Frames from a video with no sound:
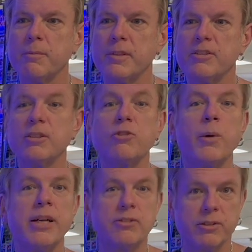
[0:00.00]

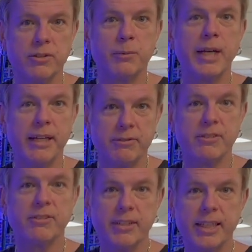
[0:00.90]
situation that we have to
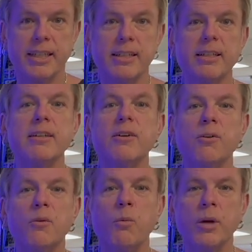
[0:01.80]
see
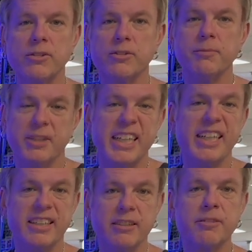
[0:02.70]
what's
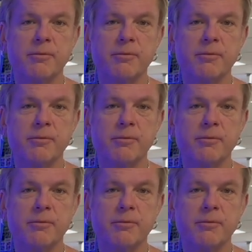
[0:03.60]
needed.